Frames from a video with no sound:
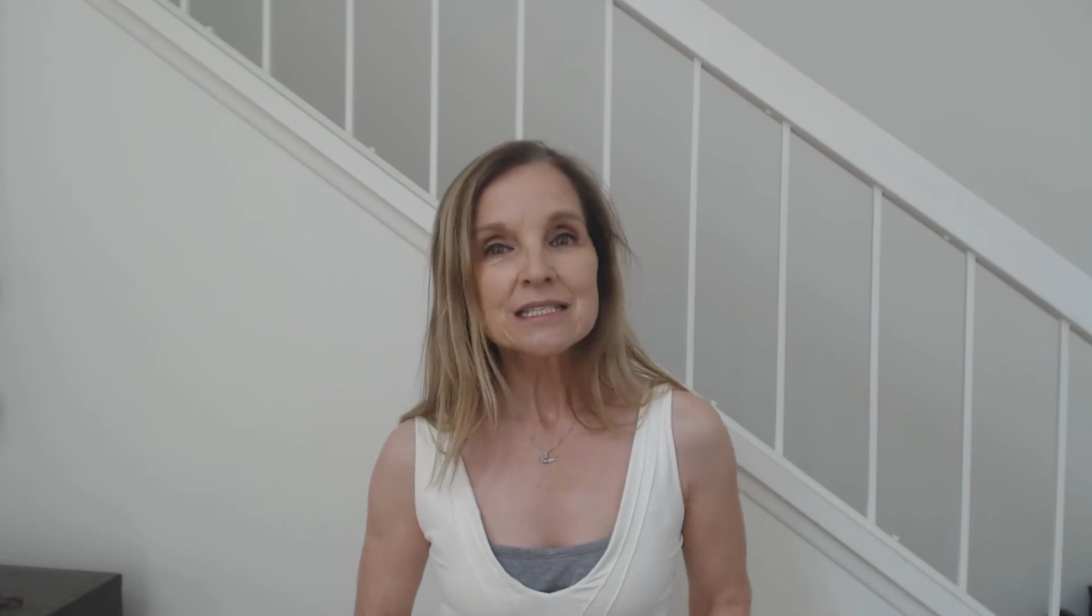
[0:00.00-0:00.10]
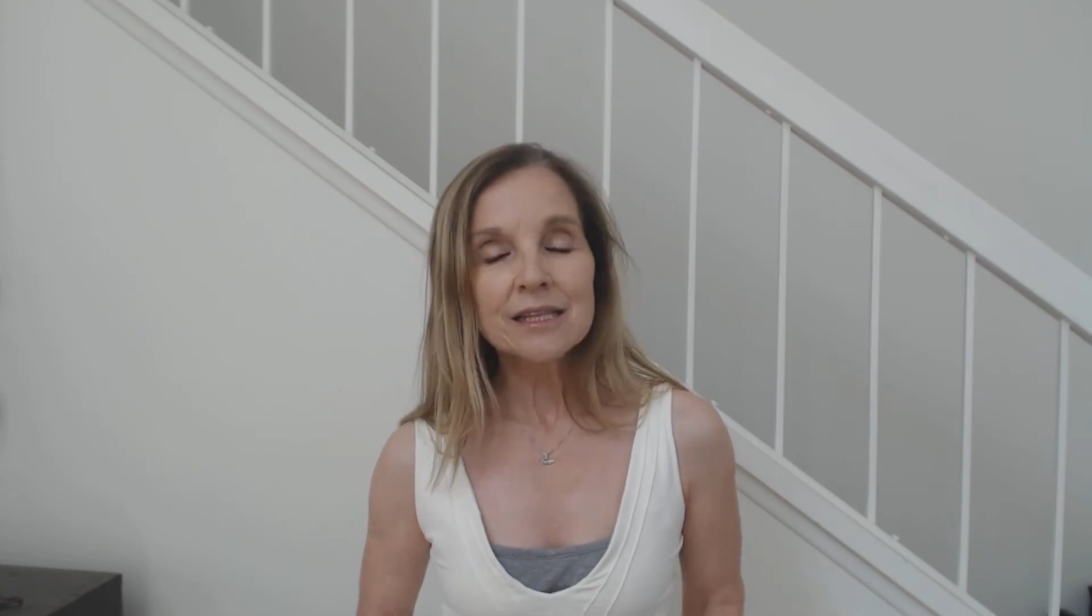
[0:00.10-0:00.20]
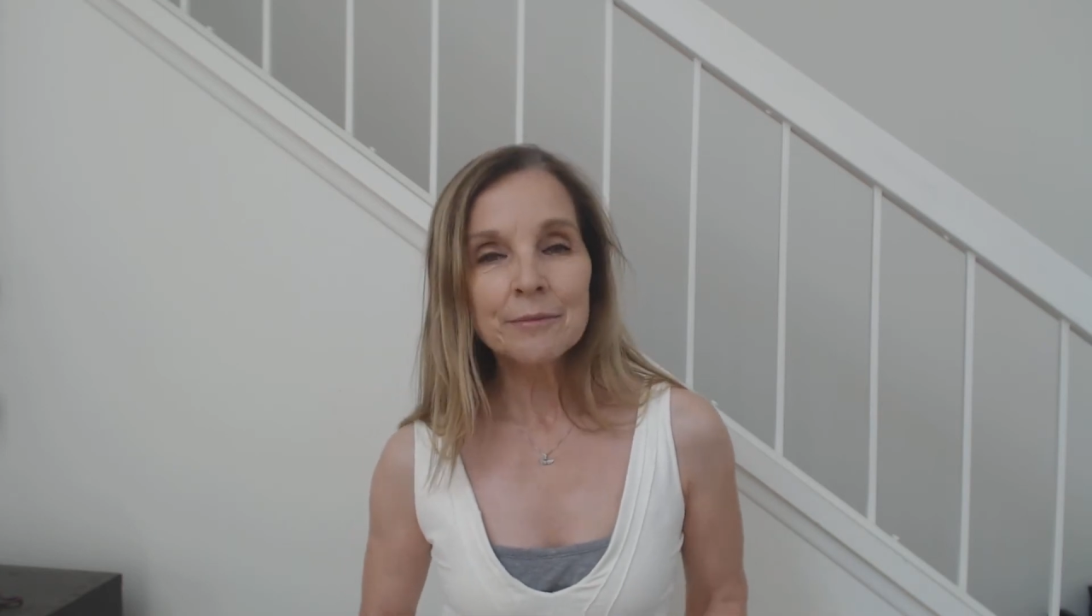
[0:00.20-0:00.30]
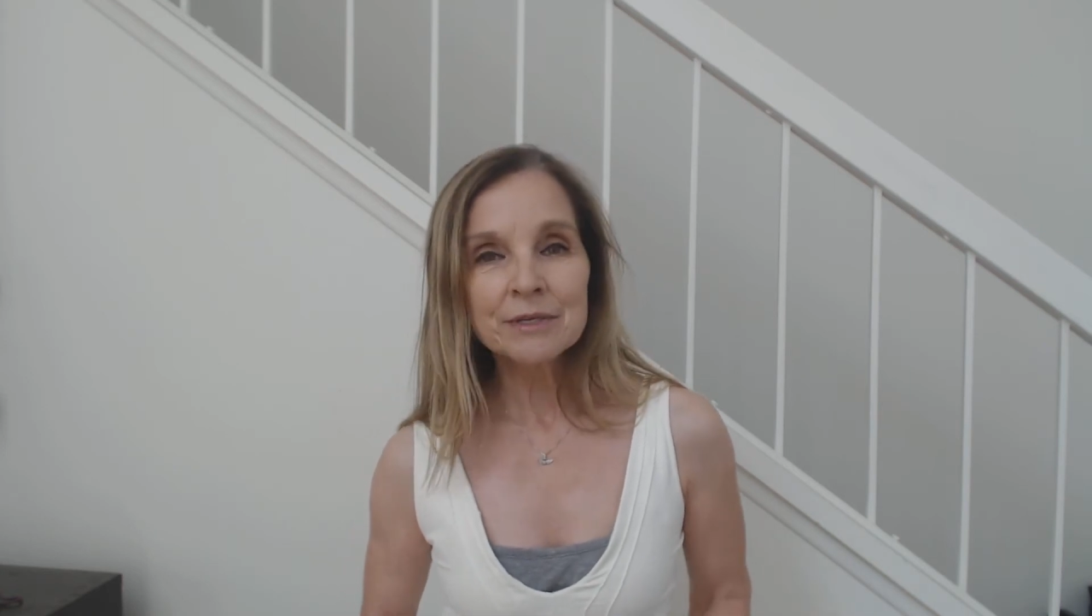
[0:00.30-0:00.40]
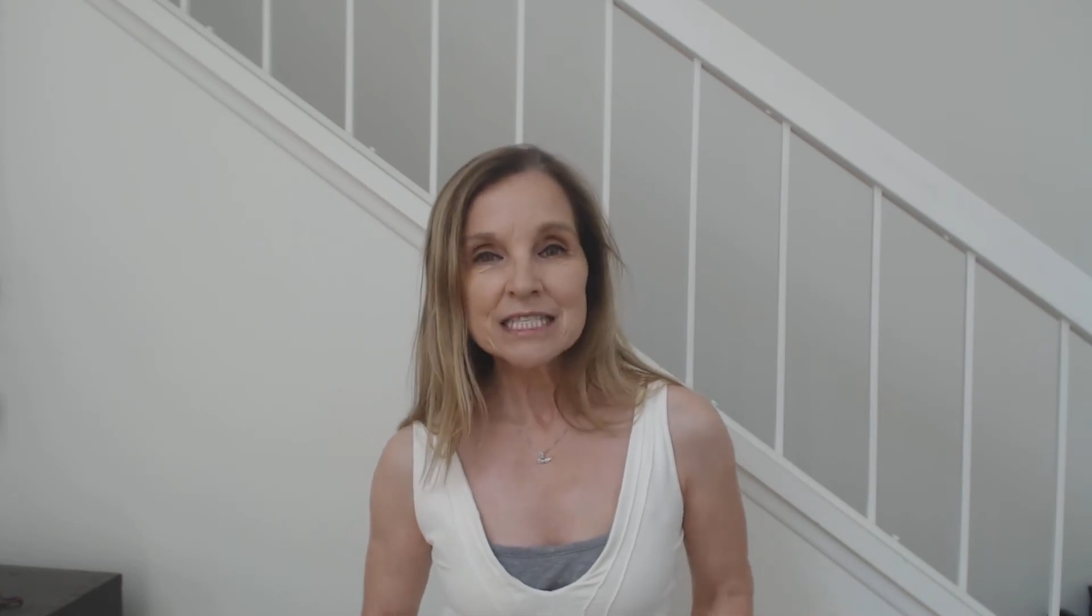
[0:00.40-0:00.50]

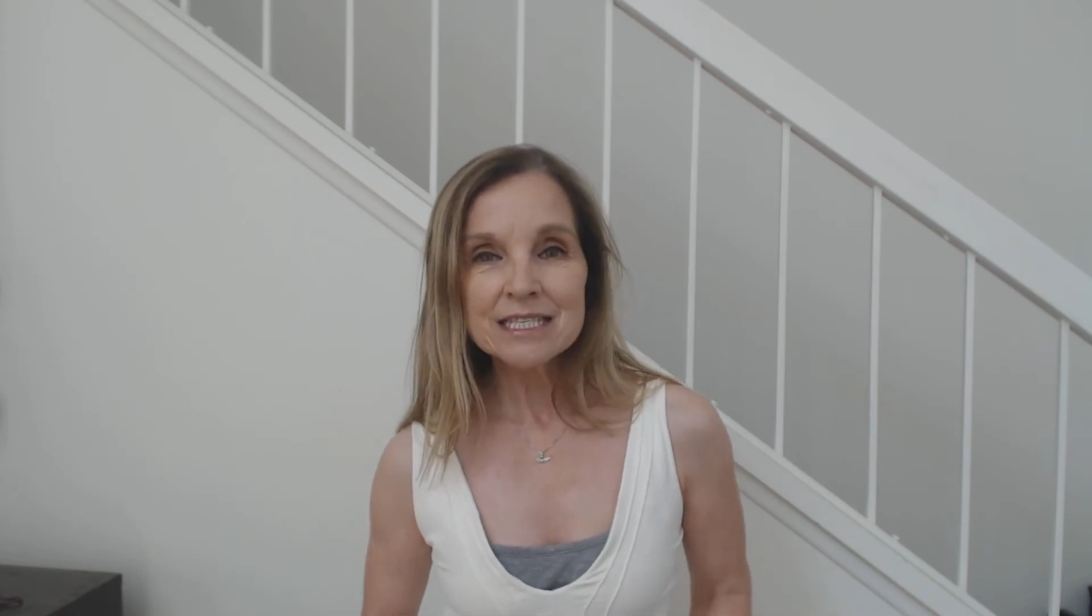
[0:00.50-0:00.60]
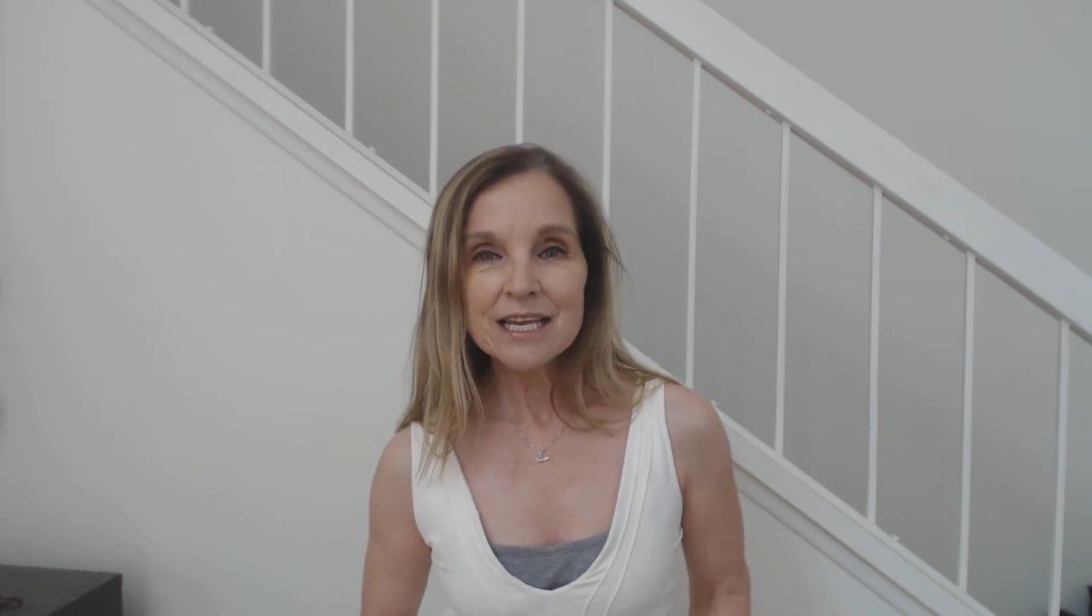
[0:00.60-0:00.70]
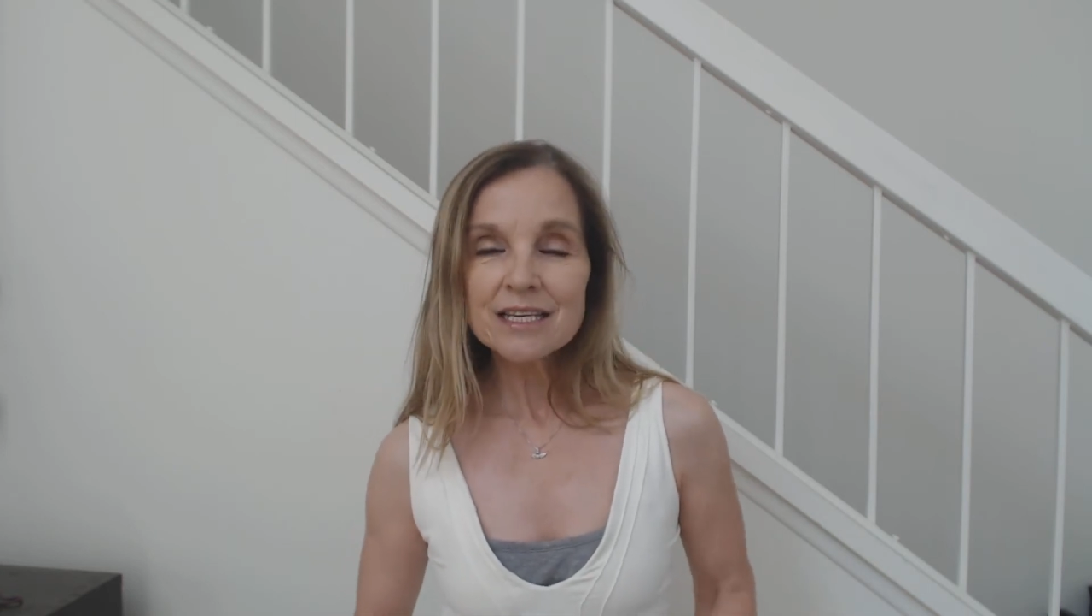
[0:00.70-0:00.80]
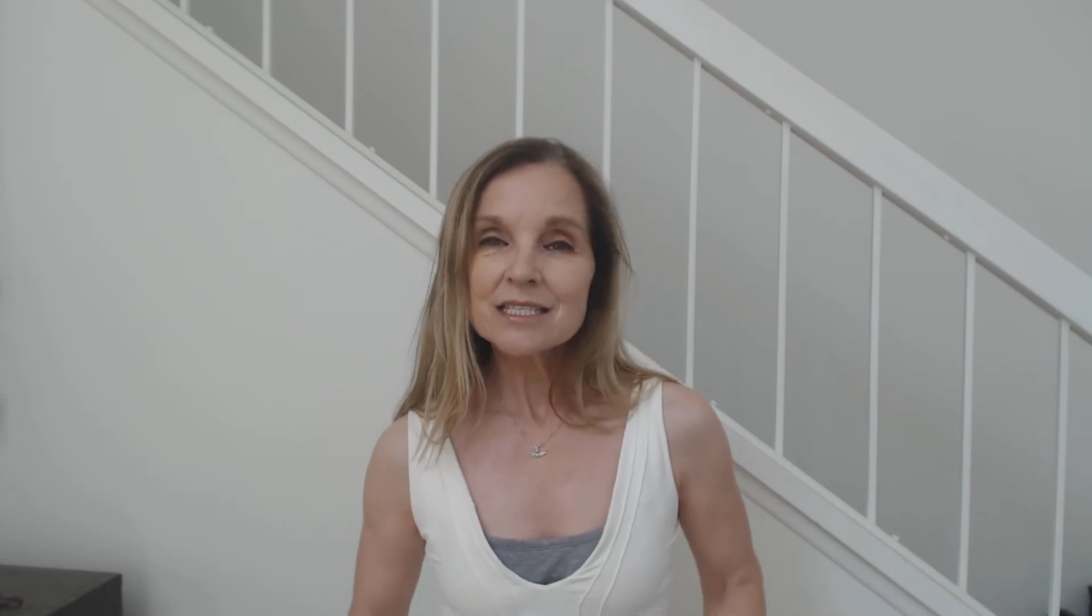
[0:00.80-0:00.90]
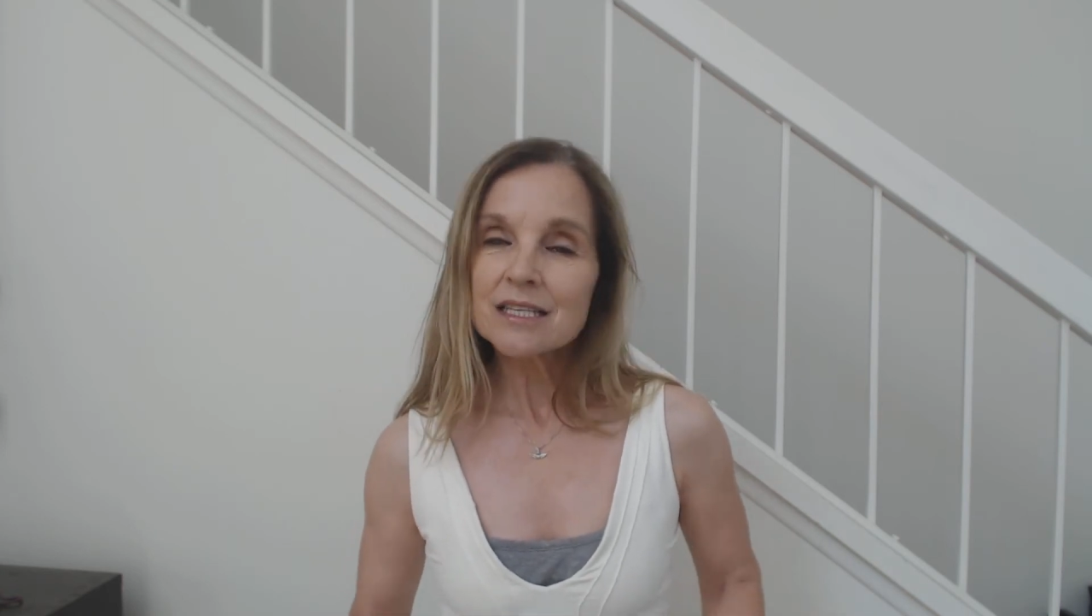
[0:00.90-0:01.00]
Slim and Six,